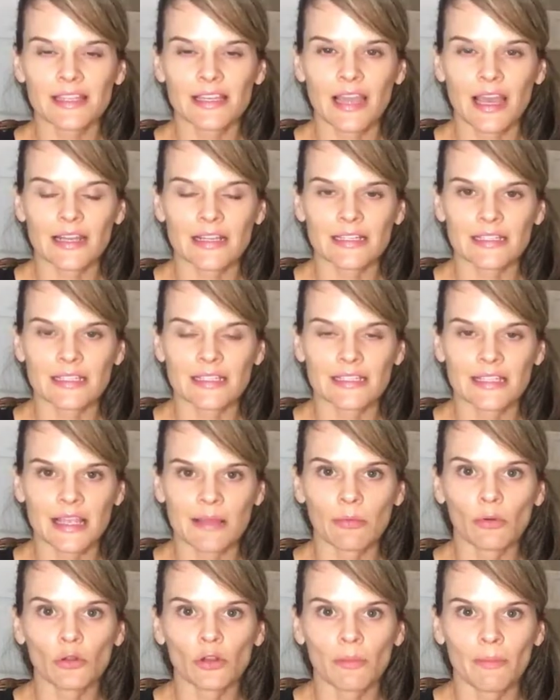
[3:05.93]
the gun is
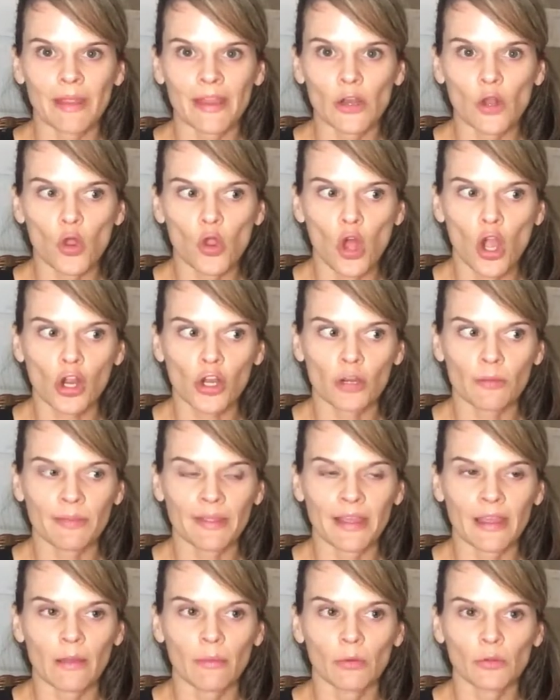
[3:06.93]
disabled and may no longer
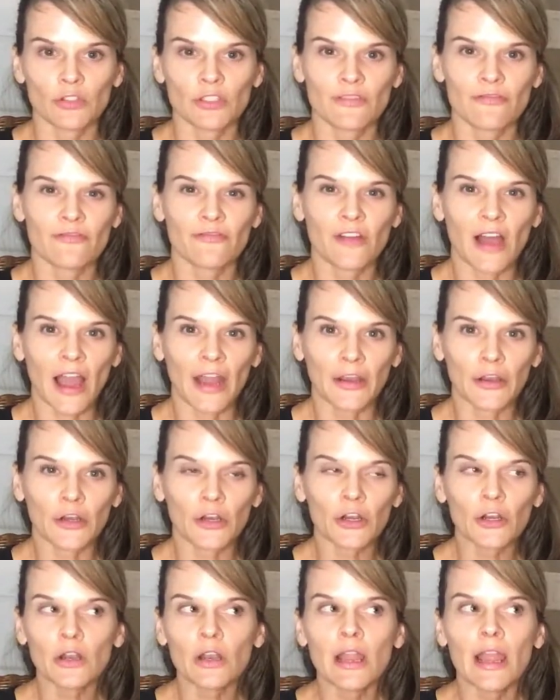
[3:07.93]
be able to
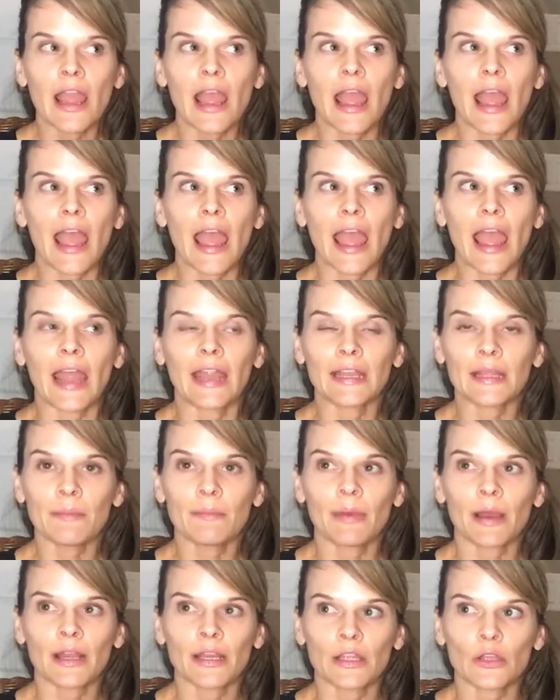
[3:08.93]
fire,
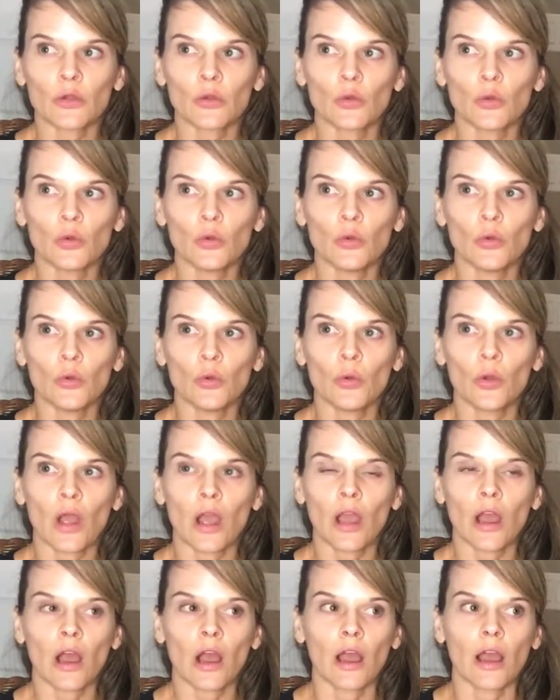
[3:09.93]
anybody who
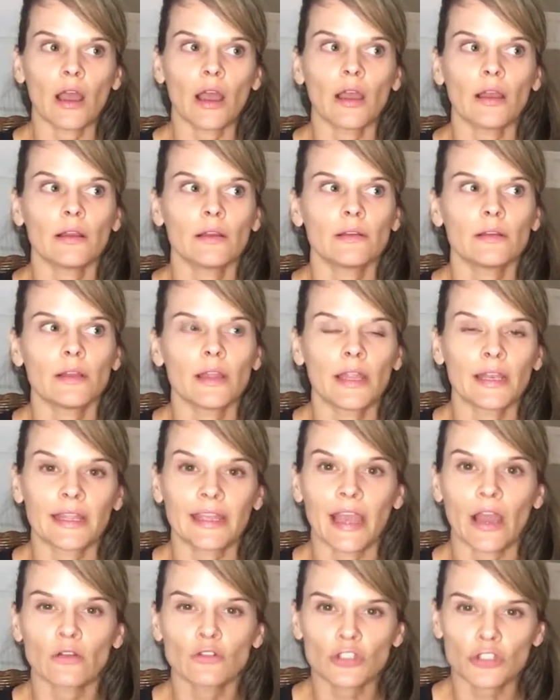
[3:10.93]

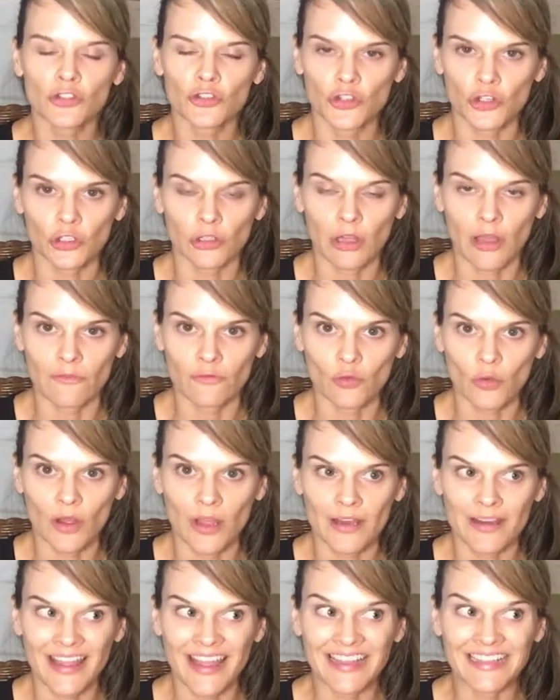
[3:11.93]
encounters your loved
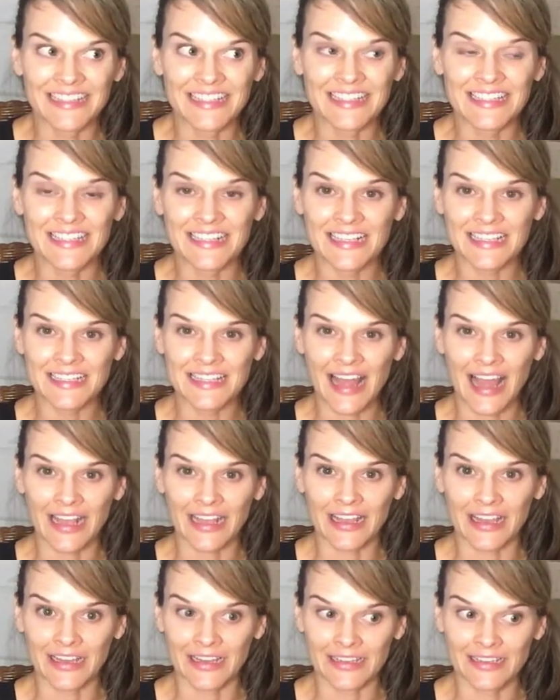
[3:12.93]
one and sees that
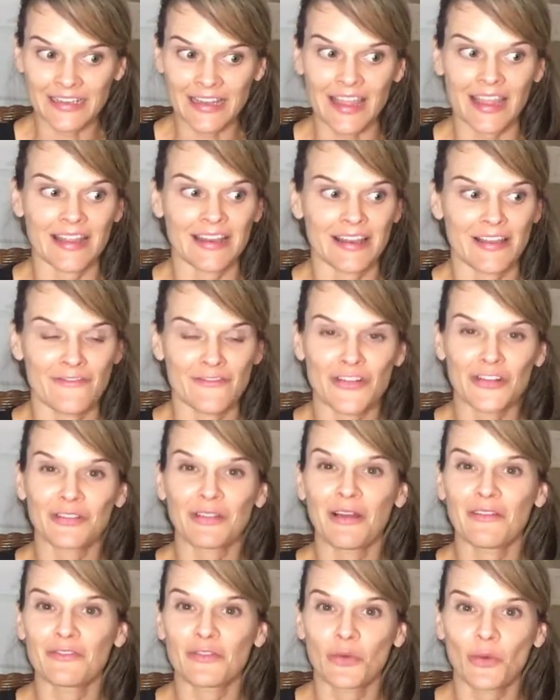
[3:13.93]
gun, and if your
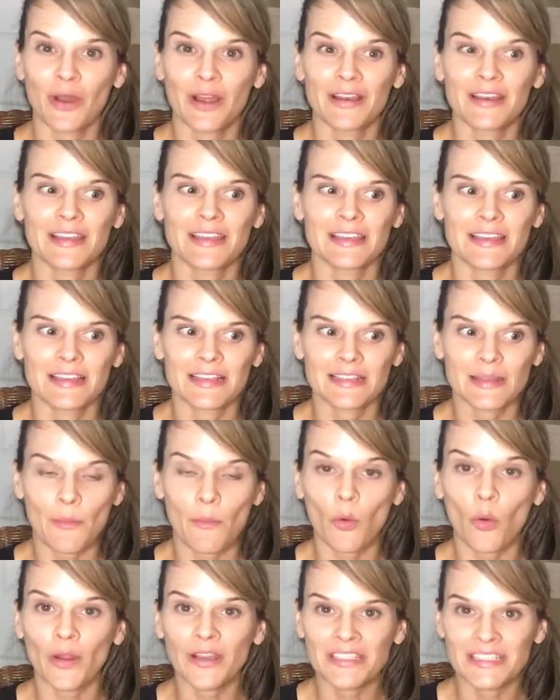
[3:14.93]
loved one is
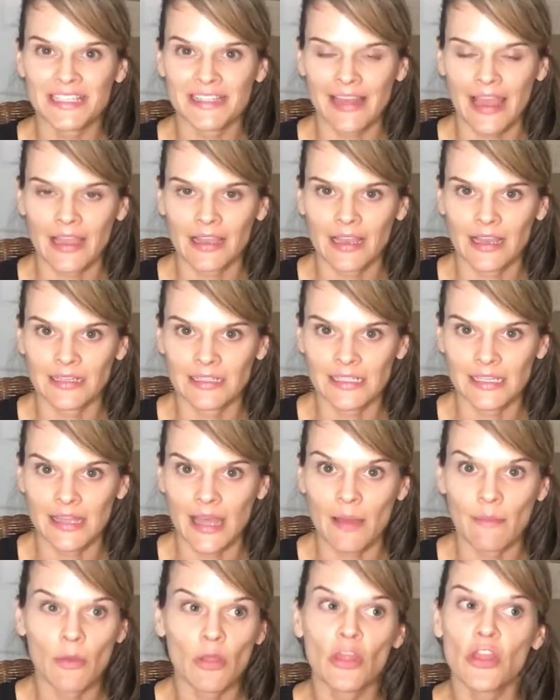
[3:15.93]
pointing that gun to
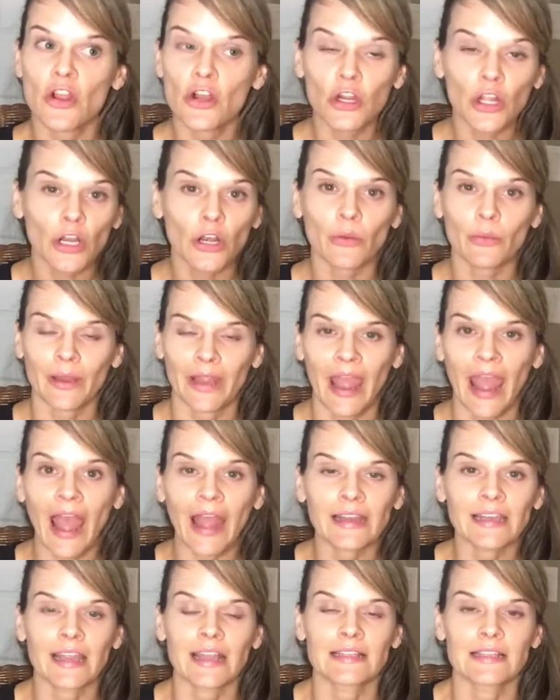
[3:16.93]
them, they're going to
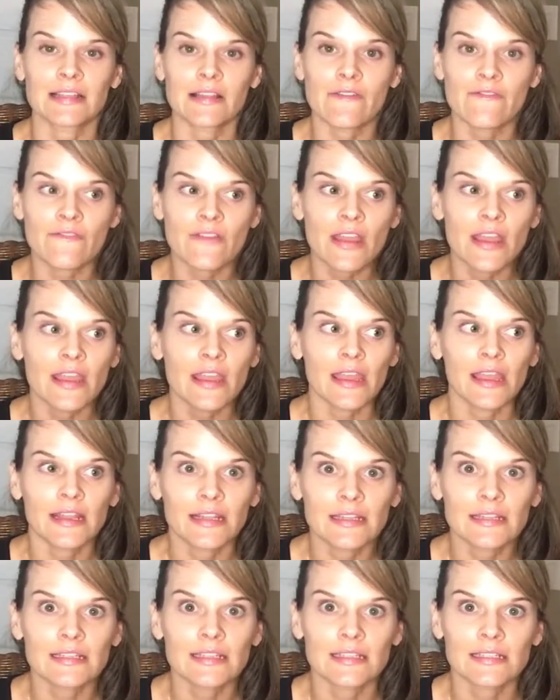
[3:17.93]
react as if
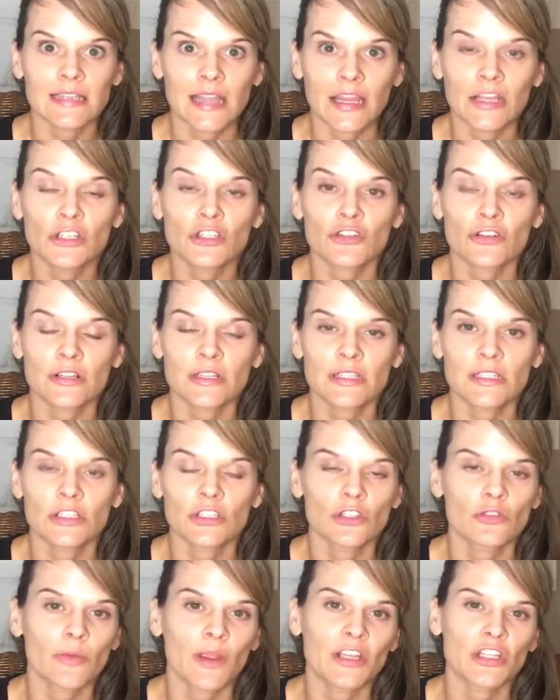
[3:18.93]
it is a dangerous
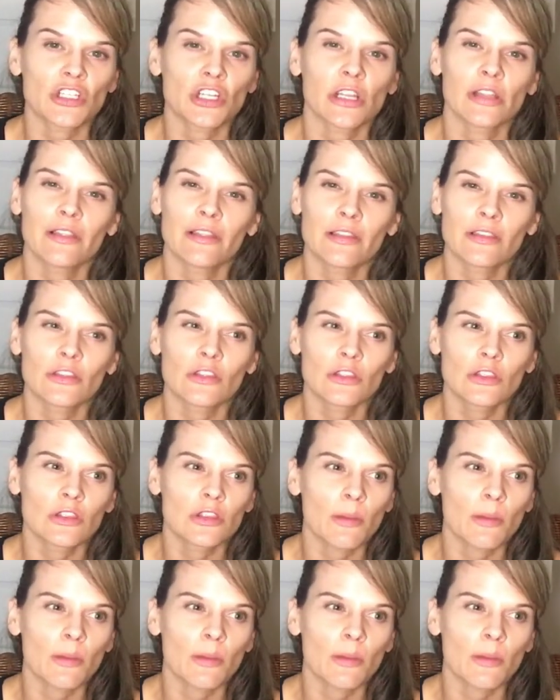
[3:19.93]
situation.